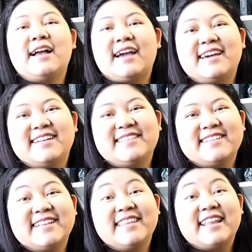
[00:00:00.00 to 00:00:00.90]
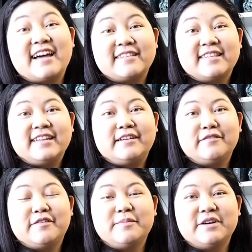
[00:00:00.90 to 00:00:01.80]
And lastly
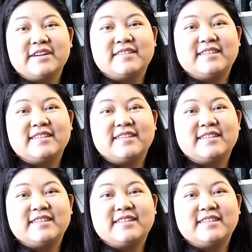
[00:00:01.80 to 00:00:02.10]
for books,